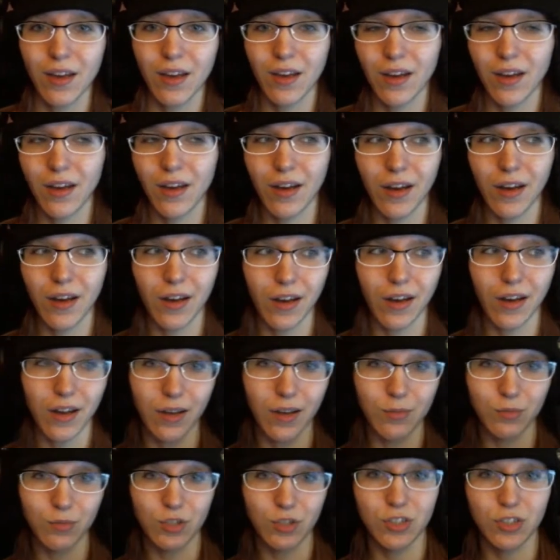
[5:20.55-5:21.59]

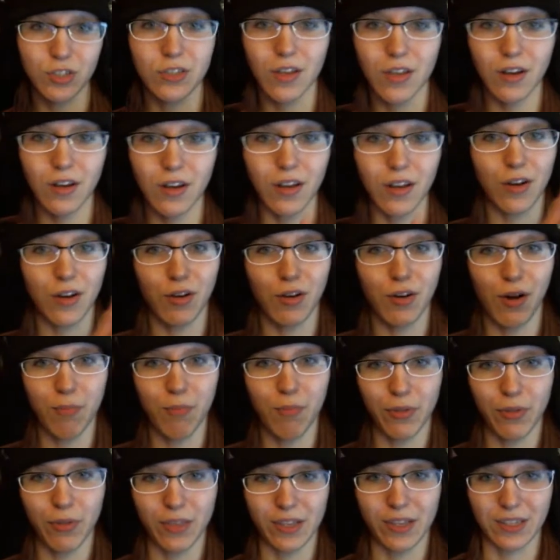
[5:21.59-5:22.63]
I'm just gonna crumple
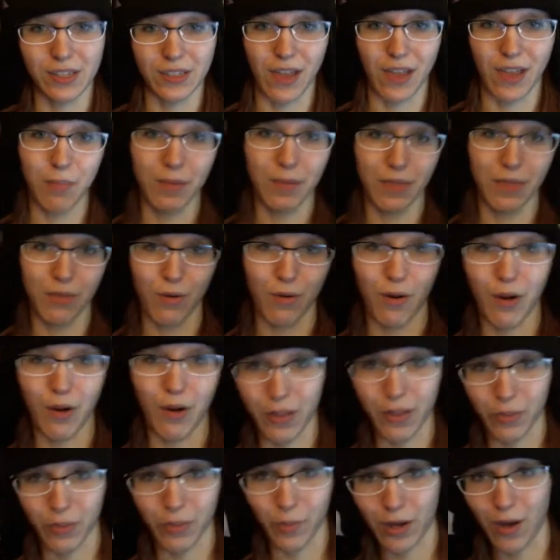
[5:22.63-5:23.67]
this up and throw it out
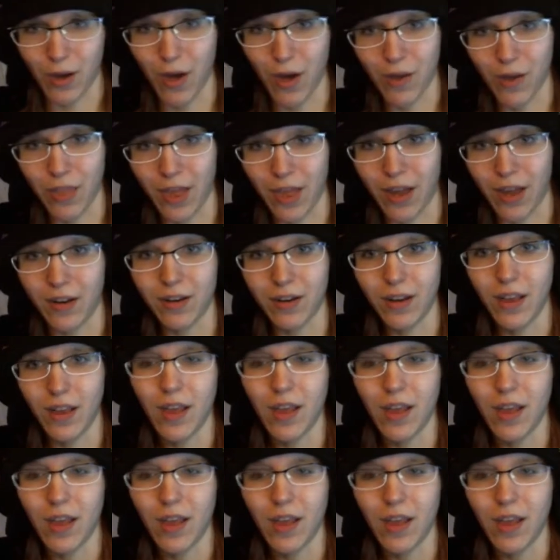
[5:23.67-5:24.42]
the window then.